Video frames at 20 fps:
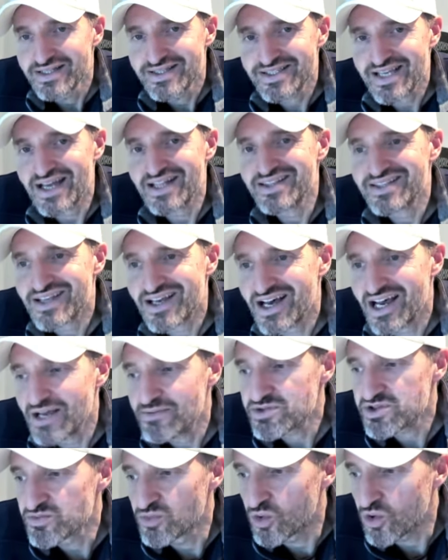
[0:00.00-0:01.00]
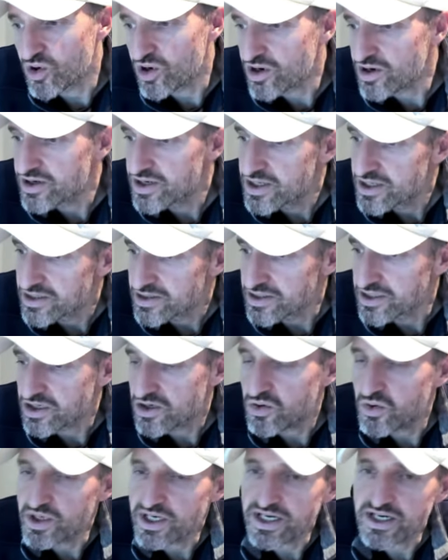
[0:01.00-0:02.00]
ten times more
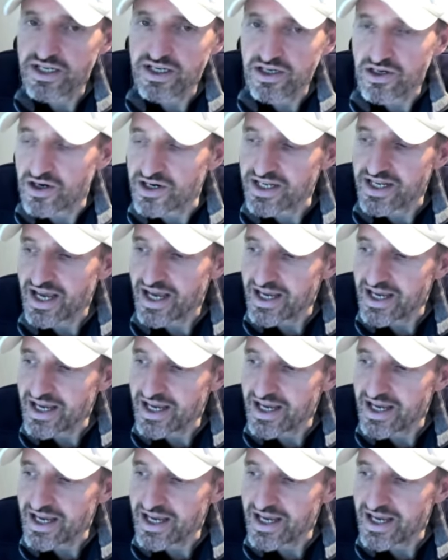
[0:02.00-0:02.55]
liquidity on